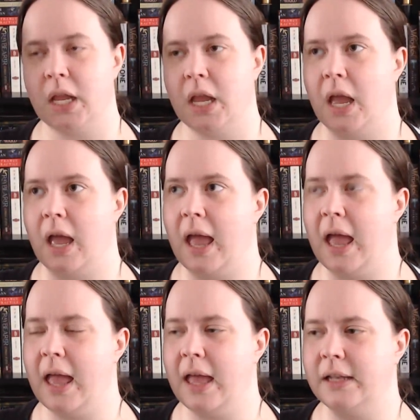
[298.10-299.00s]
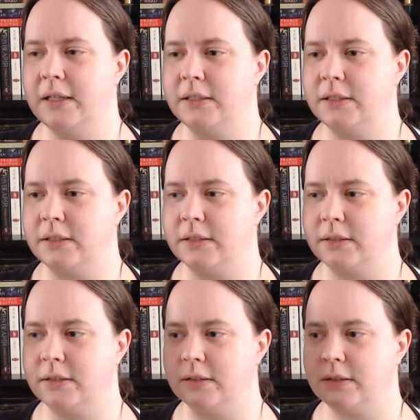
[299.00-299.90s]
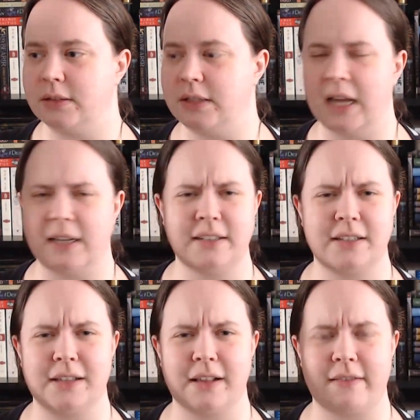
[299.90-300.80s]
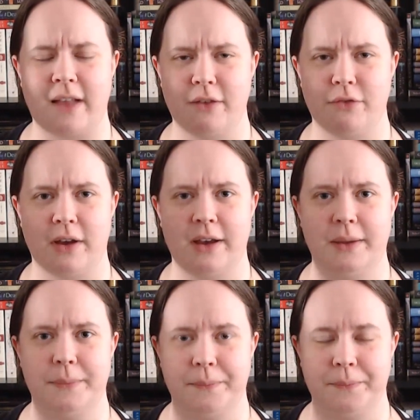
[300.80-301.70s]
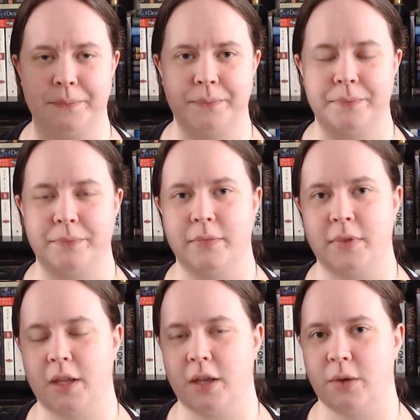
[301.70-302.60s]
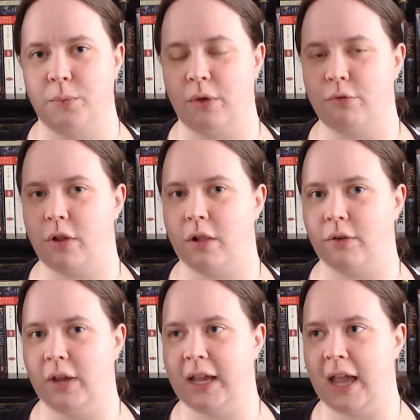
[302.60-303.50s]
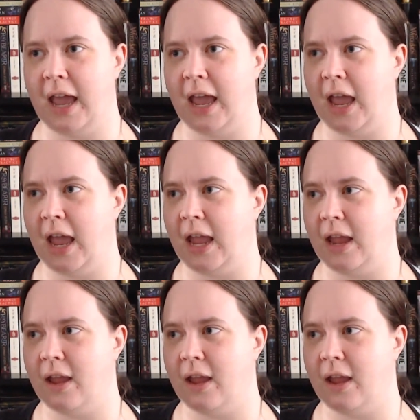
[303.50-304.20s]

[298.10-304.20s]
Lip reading: And yeah, this is the sci-fi. We are following a